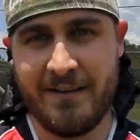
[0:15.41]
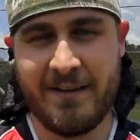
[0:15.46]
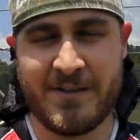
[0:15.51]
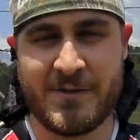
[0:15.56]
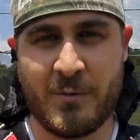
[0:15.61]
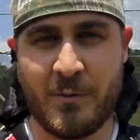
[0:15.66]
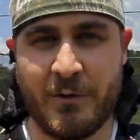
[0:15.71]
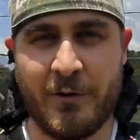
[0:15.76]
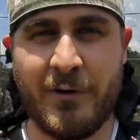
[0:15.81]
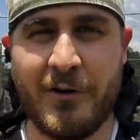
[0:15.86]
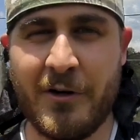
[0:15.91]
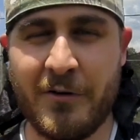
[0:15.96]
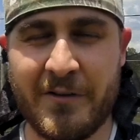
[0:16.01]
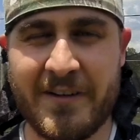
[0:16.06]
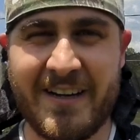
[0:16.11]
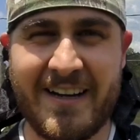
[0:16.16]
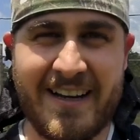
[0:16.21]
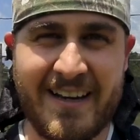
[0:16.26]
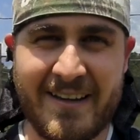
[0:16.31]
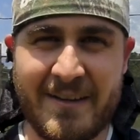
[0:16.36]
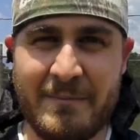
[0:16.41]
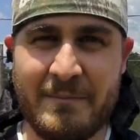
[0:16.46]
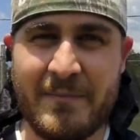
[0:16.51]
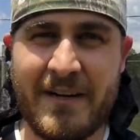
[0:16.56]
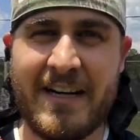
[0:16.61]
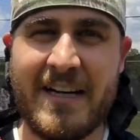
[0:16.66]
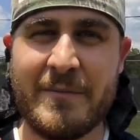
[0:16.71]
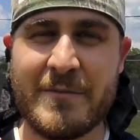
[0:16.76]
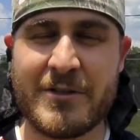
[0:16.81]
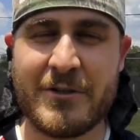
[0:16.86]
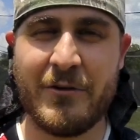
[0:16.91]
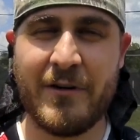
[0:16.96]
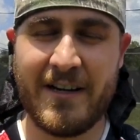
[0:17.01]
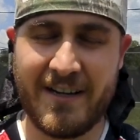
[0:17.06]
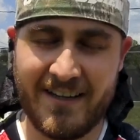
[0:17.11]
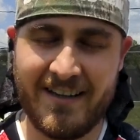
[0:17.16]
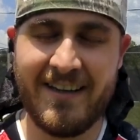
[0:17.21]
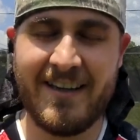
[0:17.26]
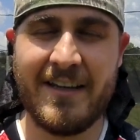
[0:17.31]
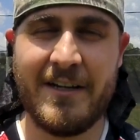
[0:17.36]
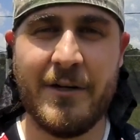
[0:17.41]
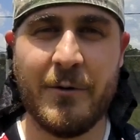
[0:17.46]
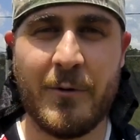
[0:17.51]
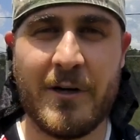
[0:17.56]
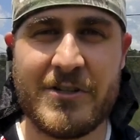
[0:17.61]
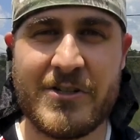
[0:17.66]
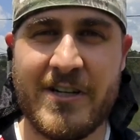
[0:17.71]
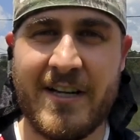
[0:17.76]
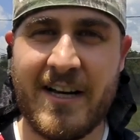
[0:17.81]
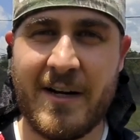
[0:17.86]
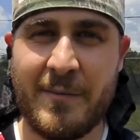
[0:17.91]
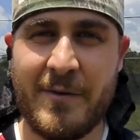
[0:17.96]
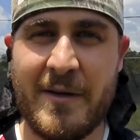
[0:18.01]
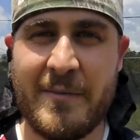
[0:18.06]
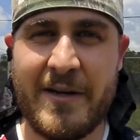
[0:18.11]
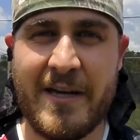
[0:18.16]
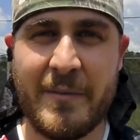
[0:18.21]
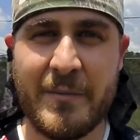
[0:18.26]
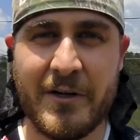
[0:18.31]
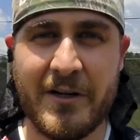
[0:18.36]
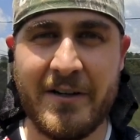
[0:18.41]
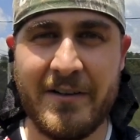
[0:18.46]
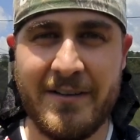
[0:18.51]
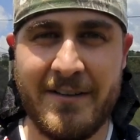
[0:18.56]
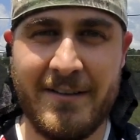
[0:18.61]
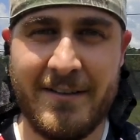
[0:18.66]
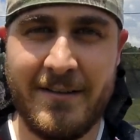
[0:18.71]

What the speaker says: That's what we're going over today. My name's Greg, and you're watching How to Play Paintball.